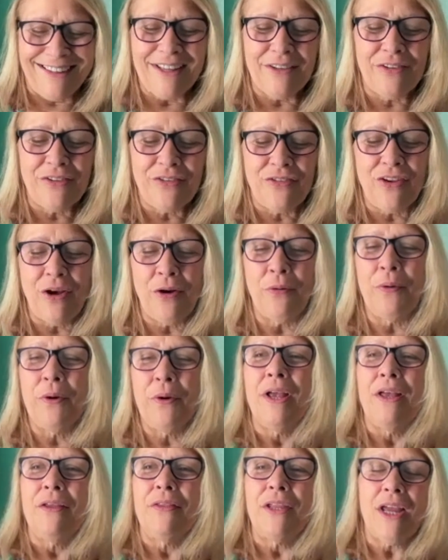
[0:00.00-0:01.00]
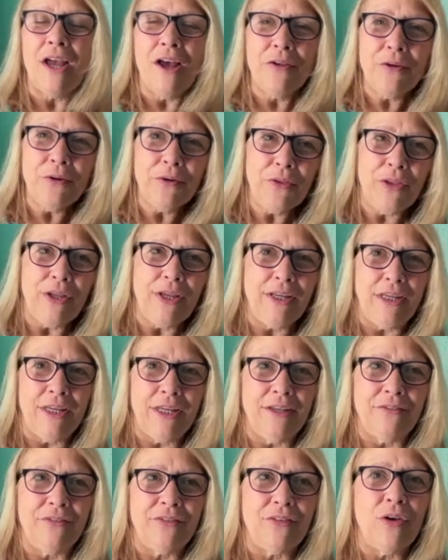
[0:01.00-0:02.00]
So the other thing
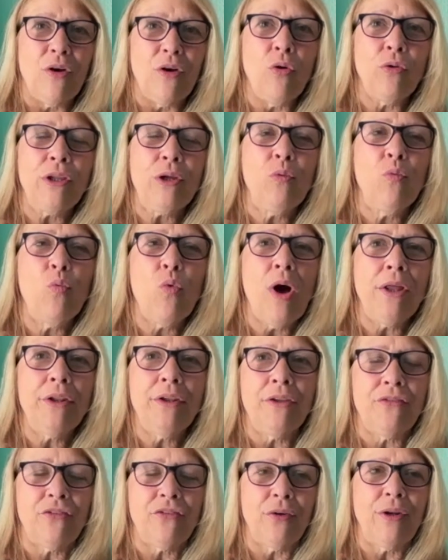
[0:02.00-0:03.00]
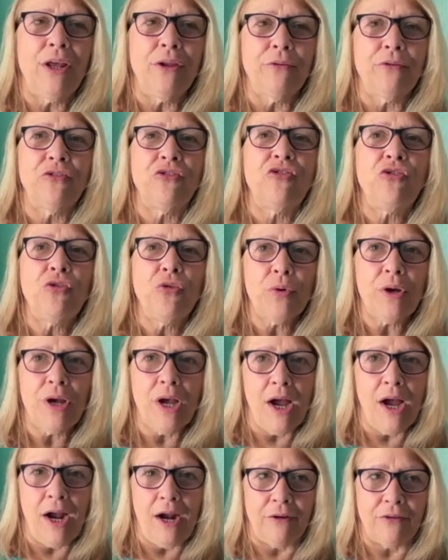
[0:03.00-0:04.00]
is only one. So now there's two
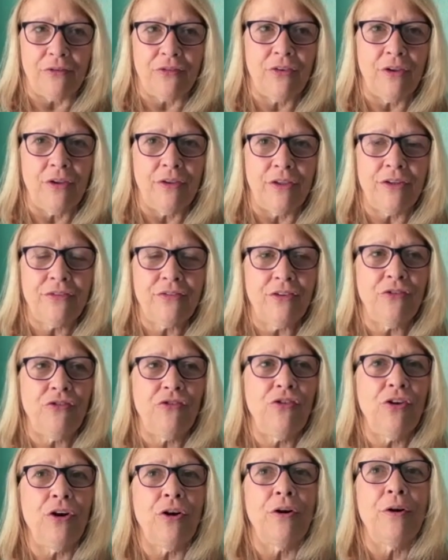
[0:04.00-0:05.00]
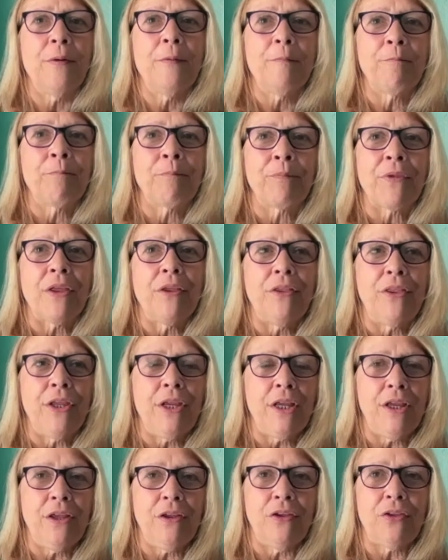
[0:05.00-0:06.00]
cars. This is
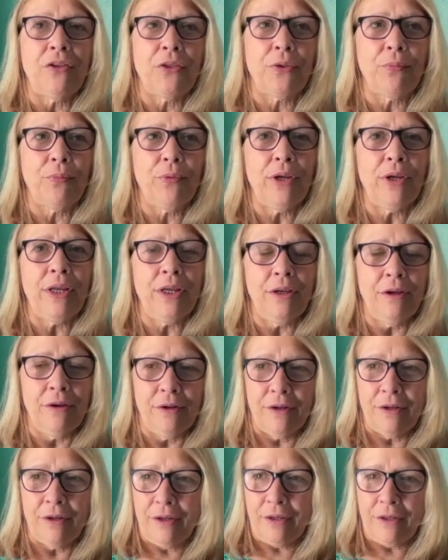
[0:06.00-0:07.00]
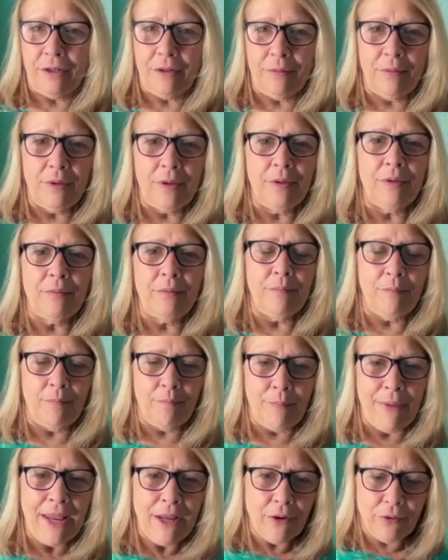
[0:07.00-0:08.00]
the three
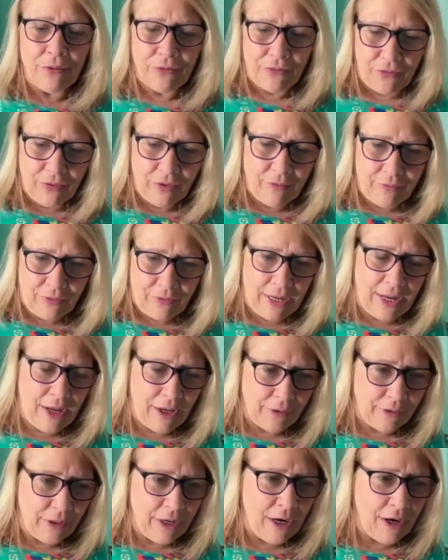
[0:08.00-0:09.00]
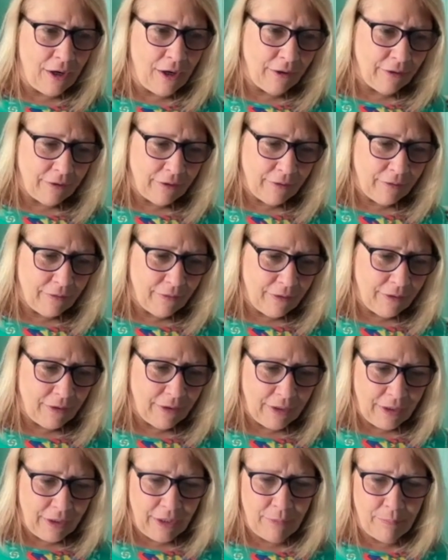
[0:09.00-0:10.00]
males that are
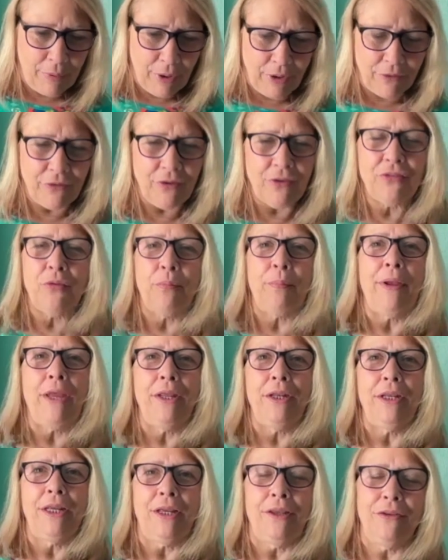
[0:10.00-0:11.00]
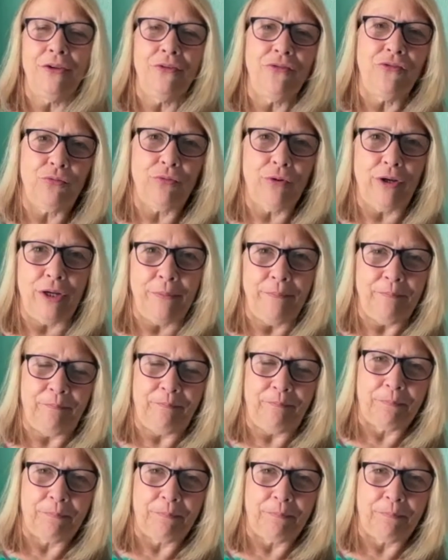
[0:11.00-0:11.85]
participating in this dream.